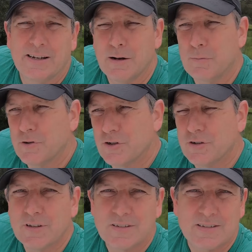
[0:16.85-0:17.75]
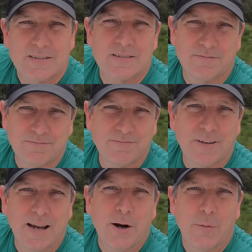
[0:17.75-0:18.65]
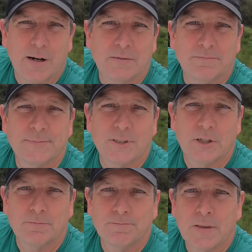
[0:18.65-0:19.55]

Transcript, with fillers: and I'm sure this is a way. So